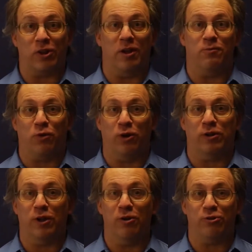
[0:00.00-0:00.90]
and
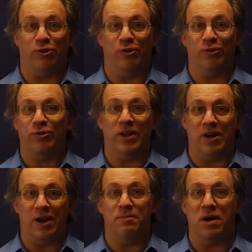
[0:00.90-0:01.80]
foreclosures than
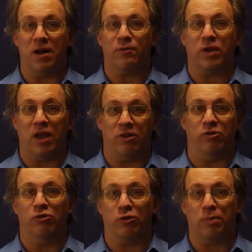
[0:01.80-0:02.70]
on
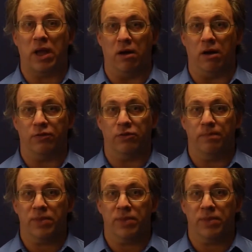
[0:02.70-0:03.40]
modifications or payoffs.